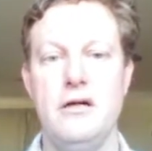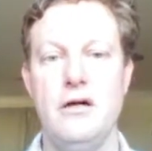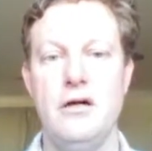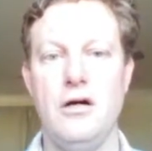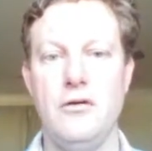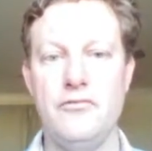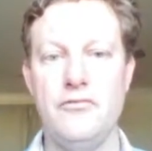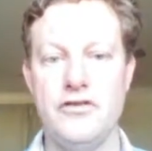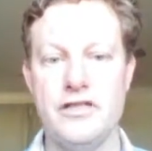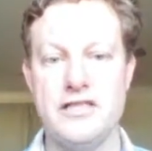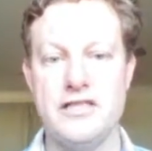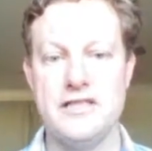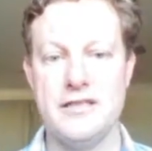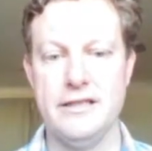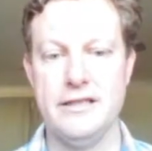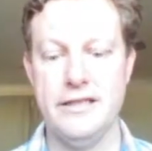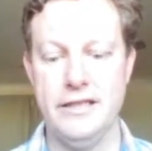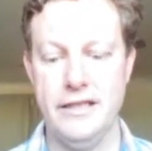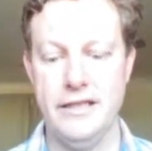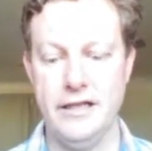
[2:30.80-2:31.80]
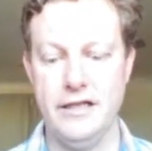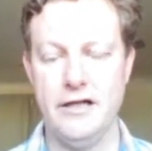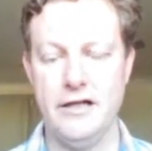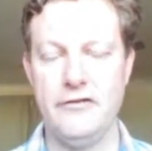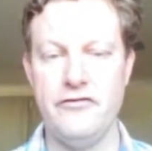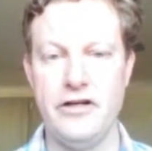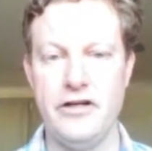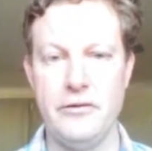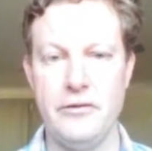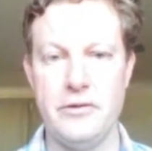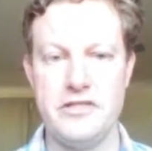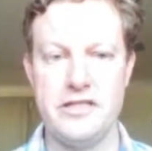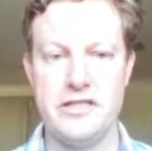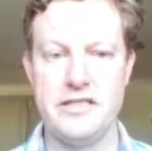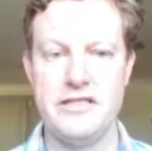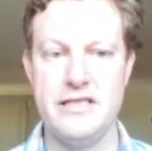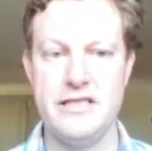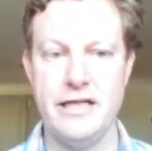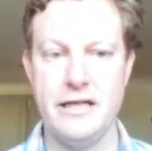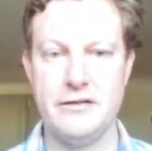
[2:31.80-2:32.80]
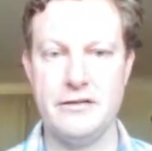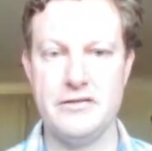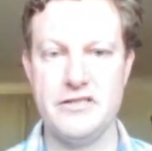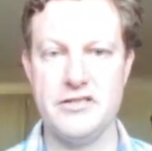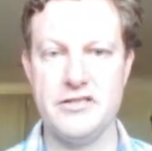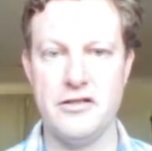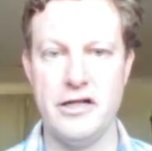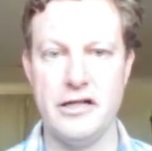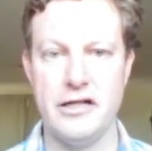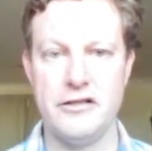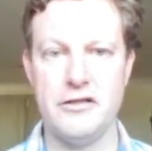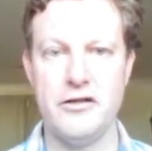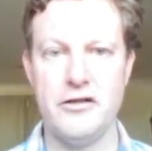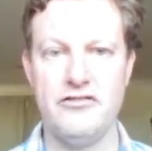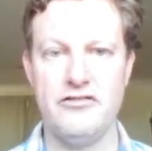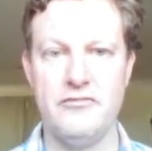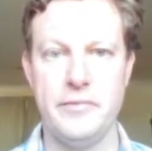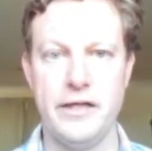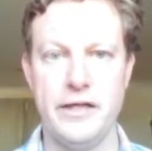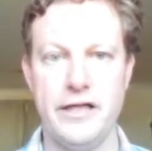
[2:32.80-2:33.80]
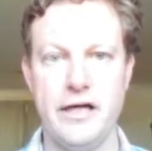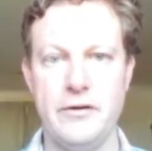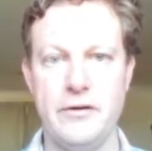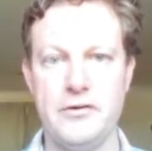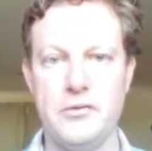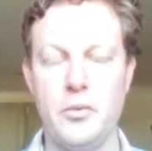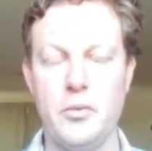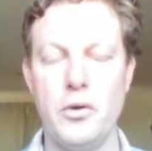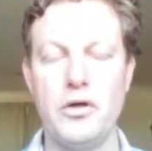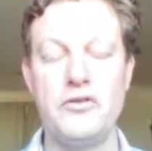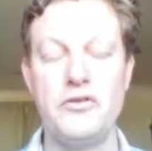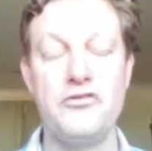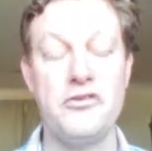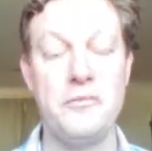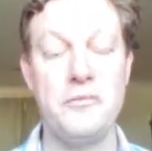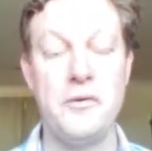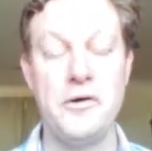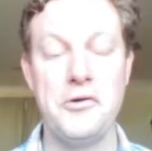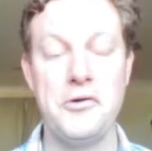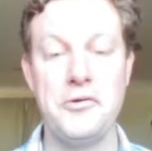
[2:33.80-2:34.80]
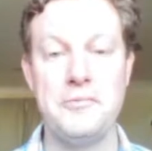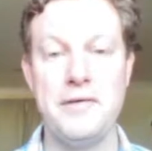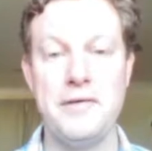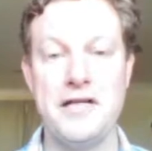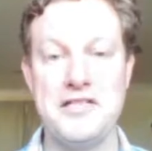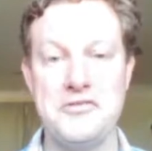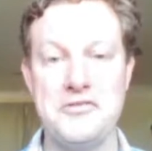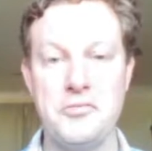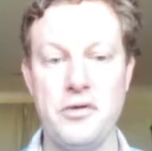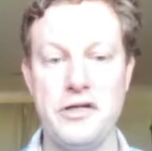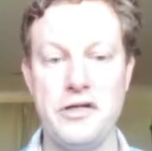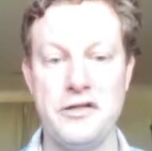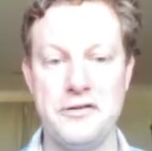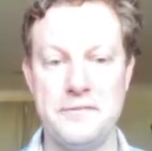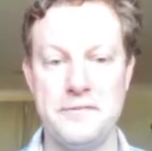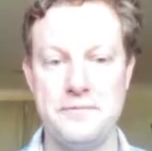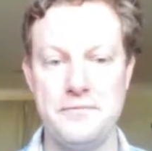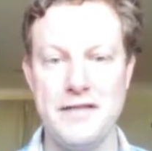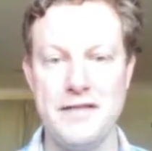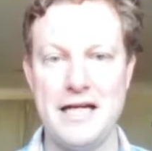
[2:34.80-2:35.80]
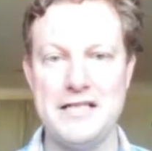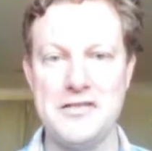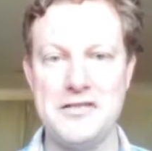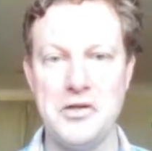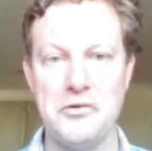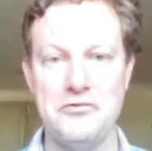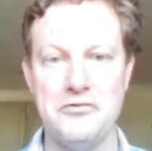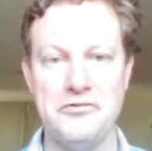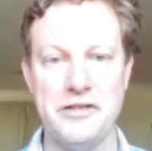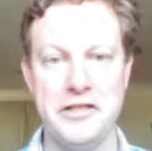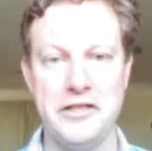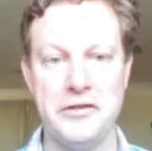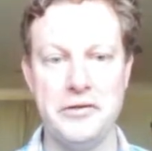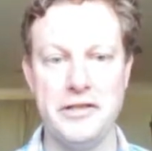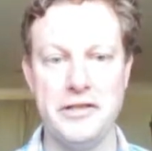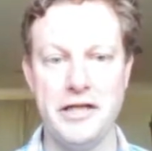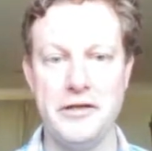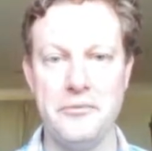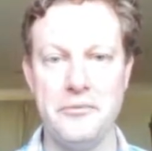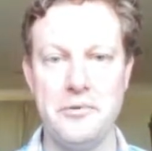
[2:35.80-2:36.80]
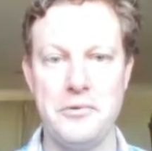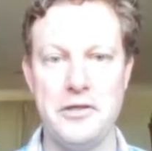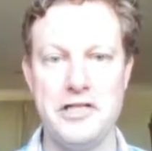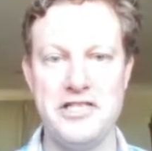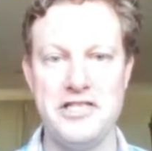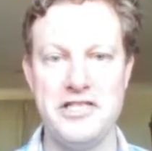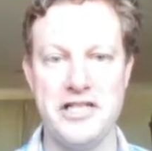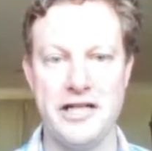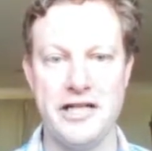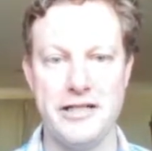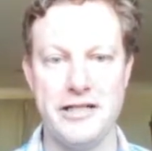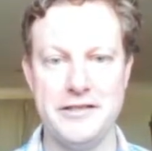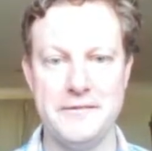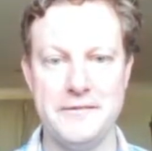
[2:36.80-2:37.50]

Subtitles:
Obviously, there is a downside of being able to work from home as well, as hopefully you can appreciate.